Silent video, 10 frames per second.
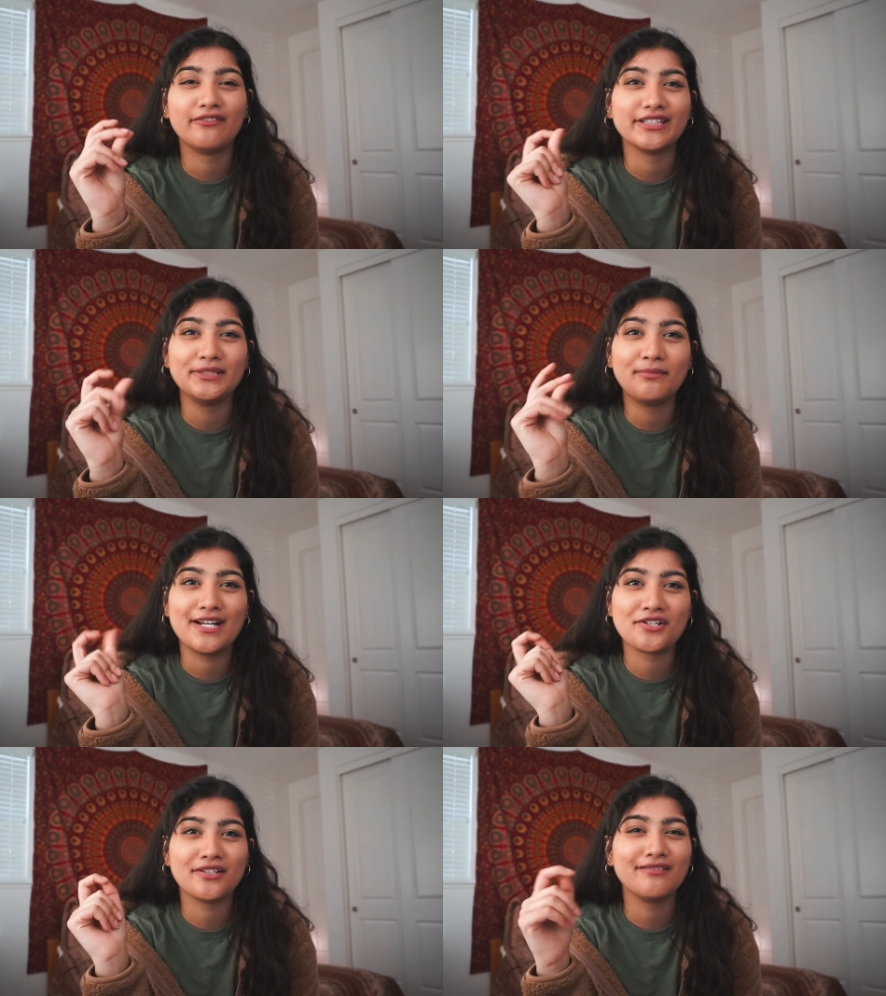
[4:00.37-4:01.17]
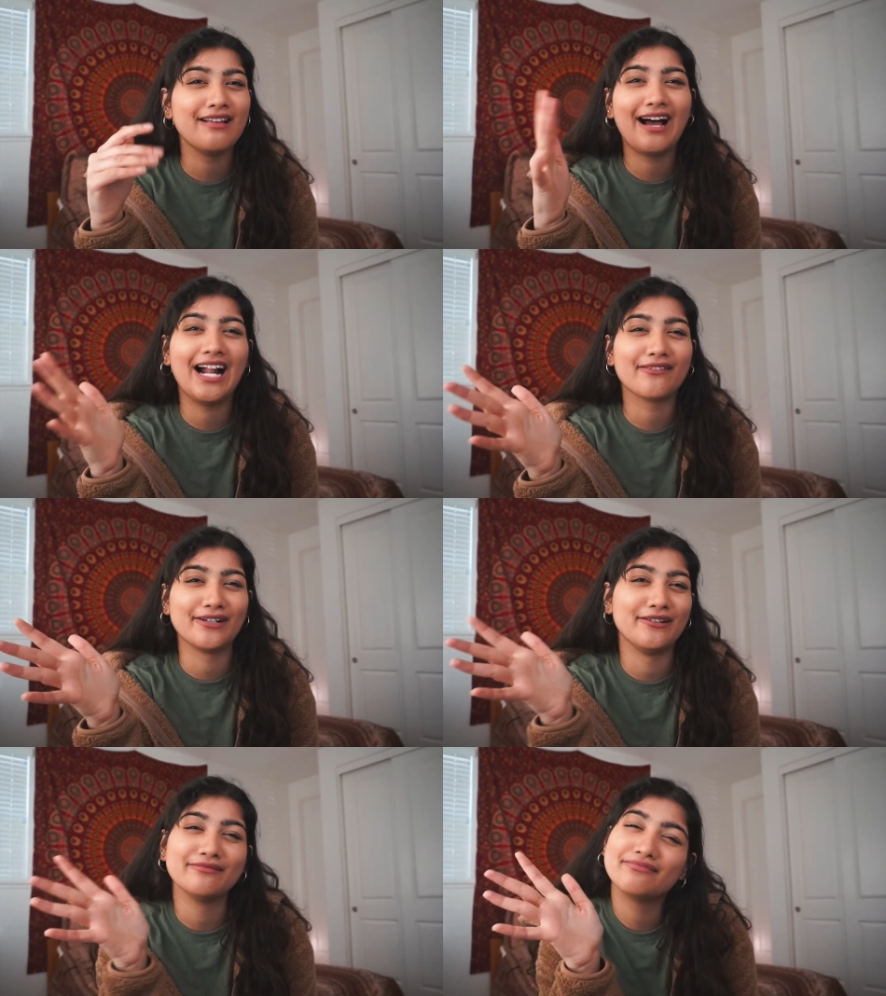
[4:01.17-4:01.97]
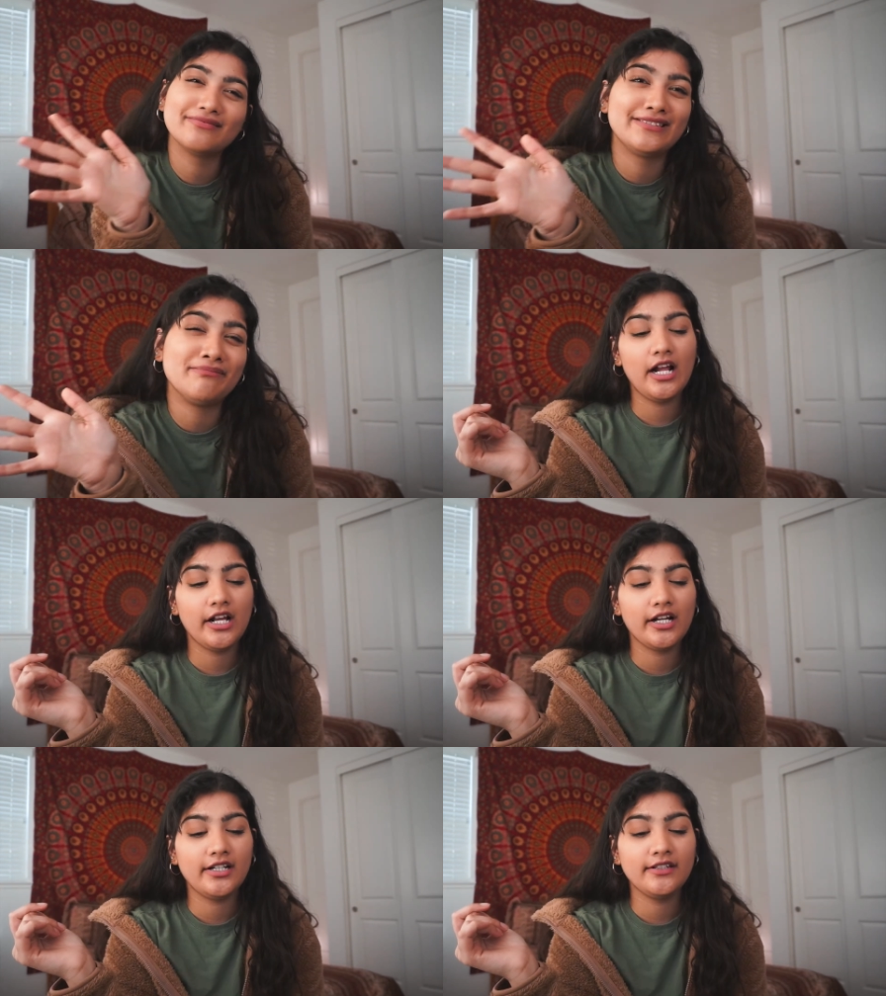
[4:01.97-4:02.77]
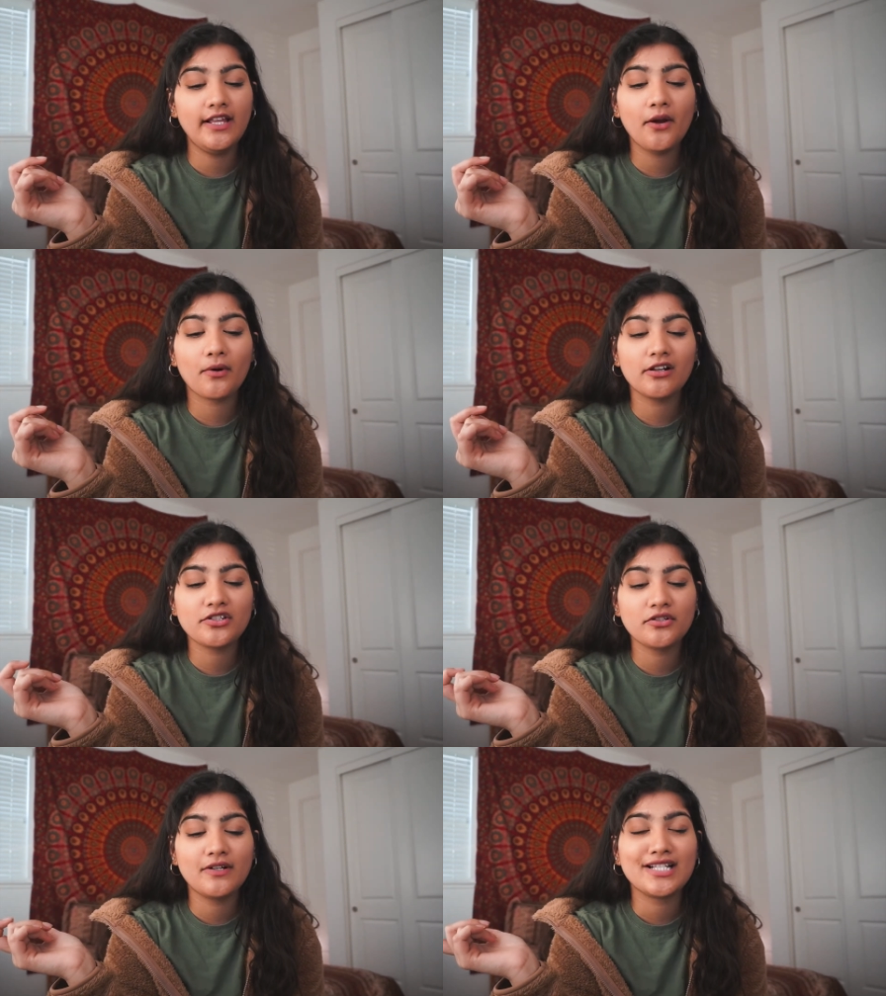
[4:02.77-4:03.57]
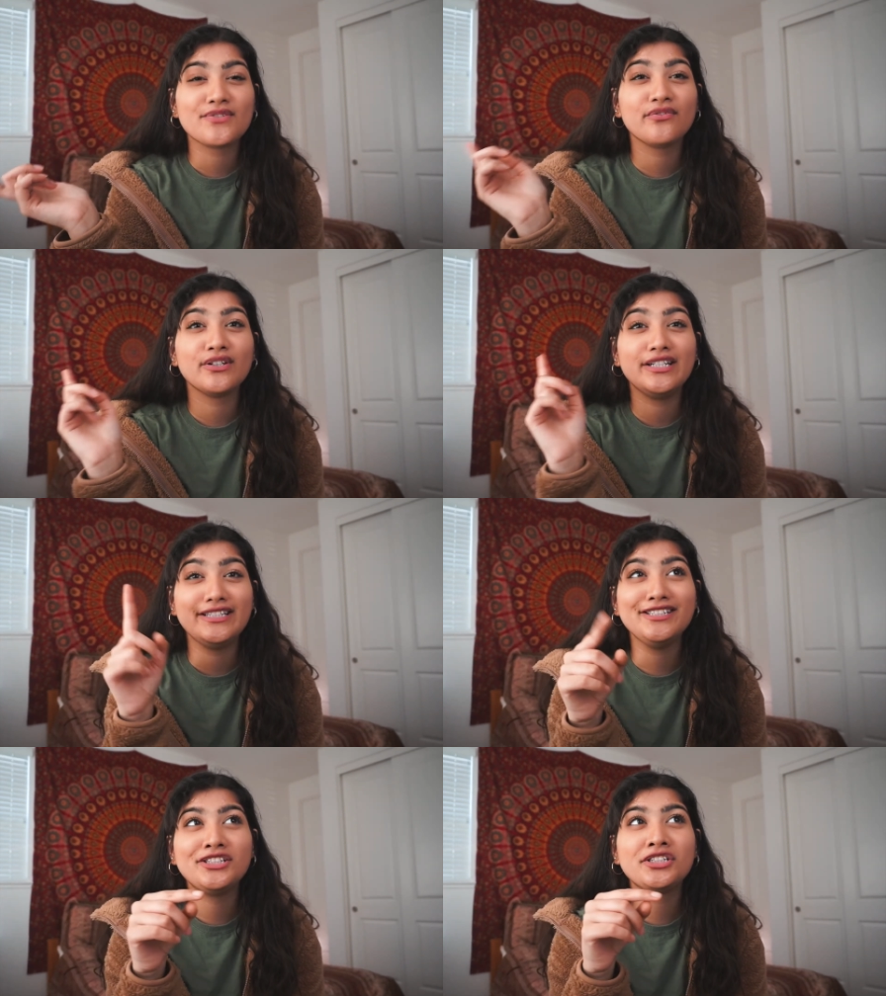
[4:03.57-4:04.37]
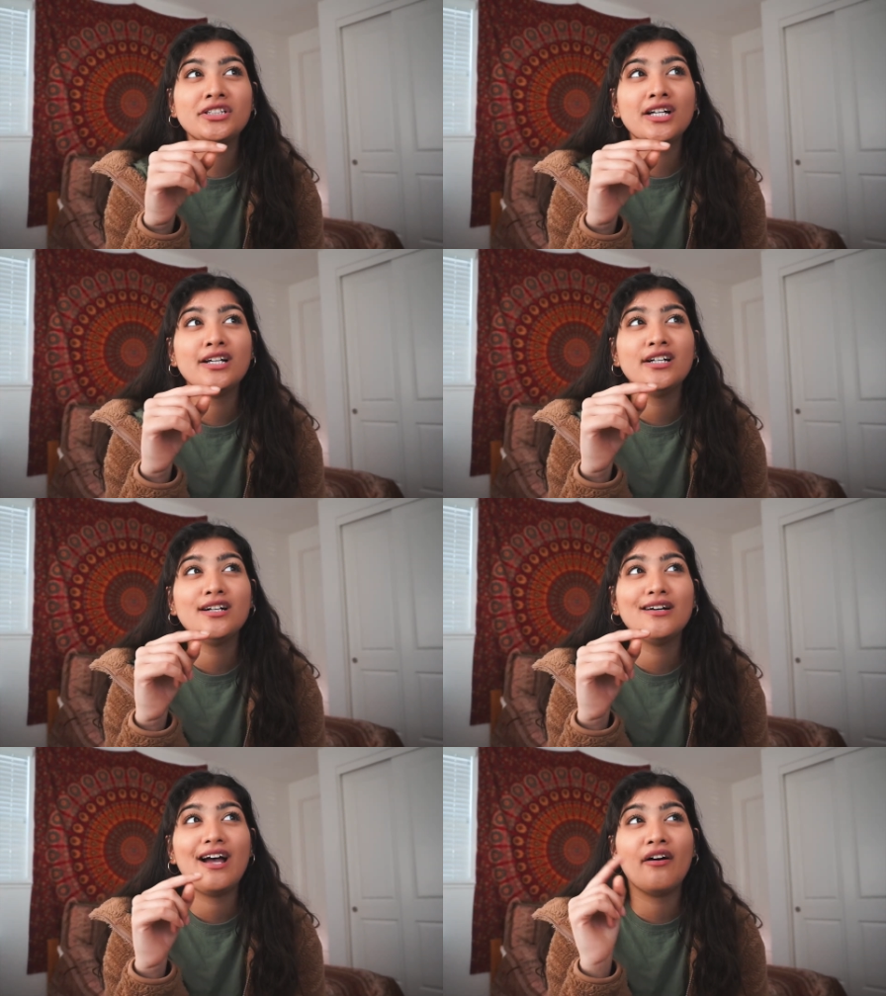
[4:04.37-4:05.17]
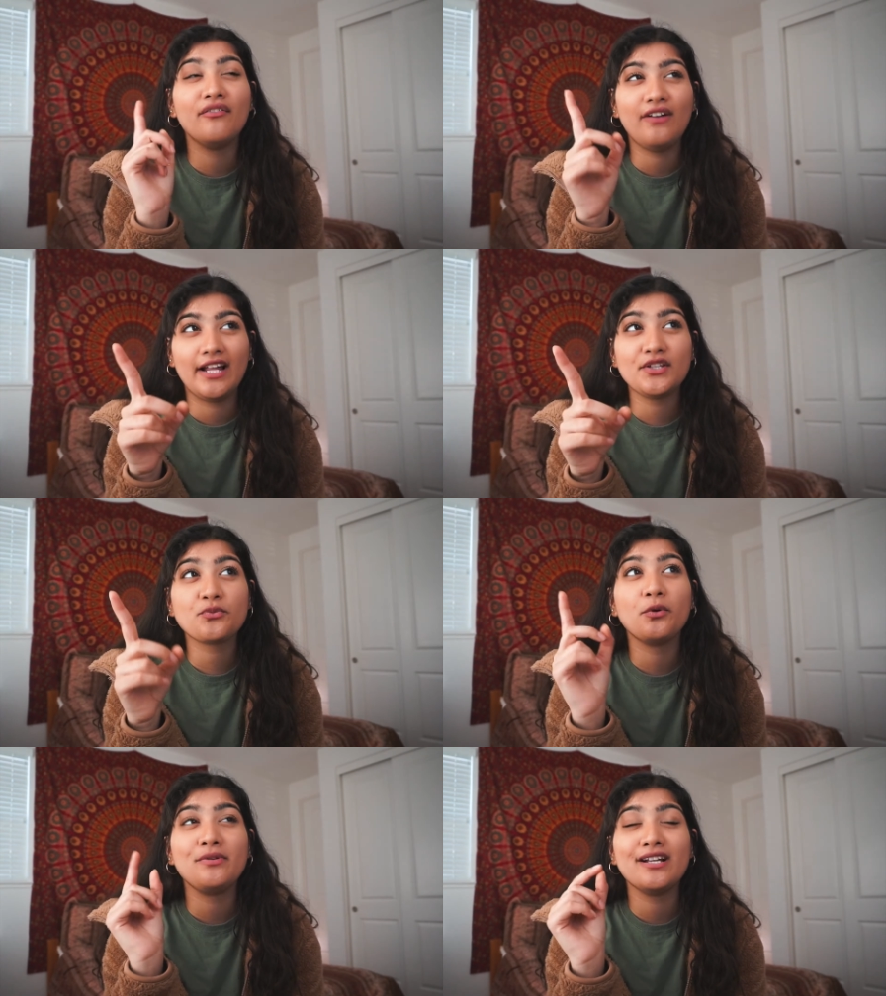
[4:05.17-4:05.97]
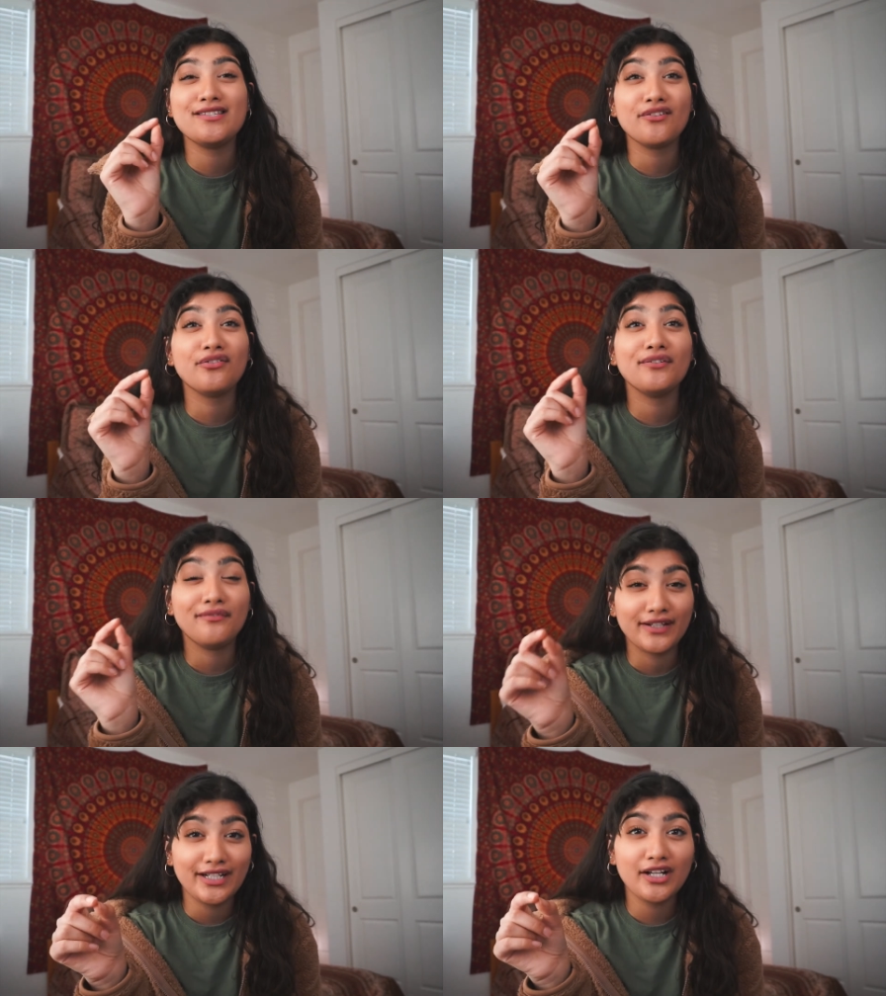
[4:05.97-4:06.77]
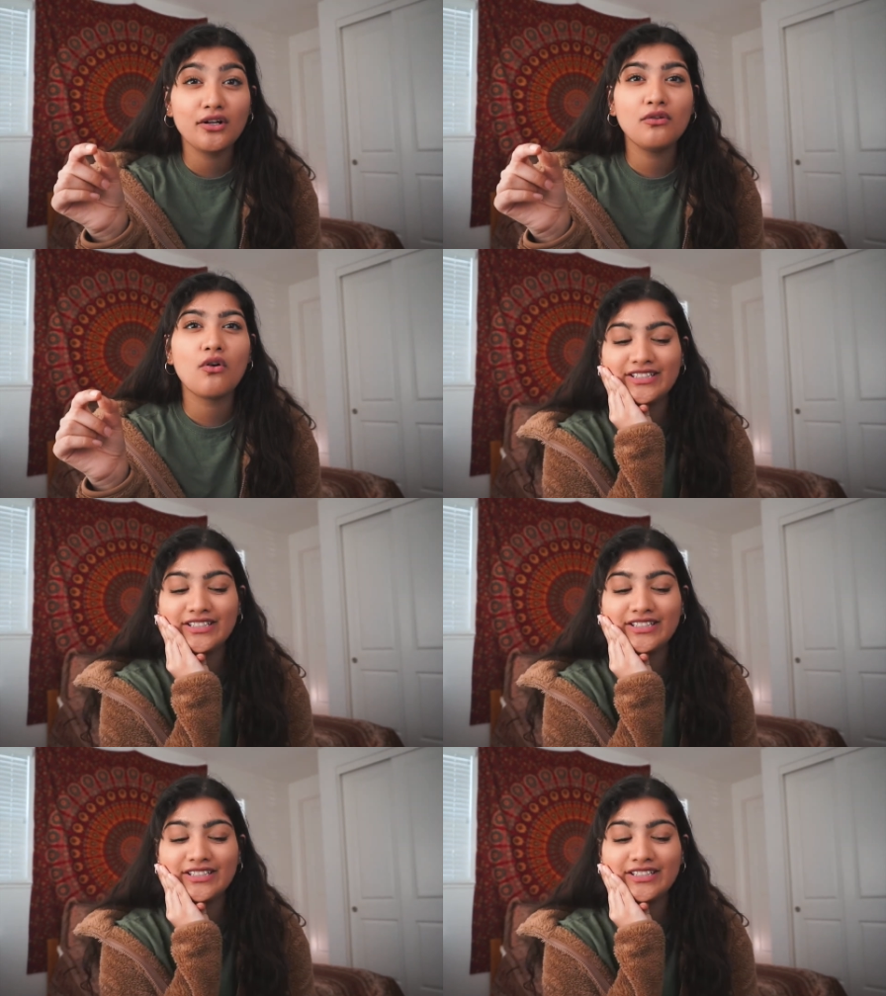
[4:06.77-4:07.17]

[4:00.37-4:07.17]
really impatient. I don't know. And in there what I'll do is for each event will be a different video.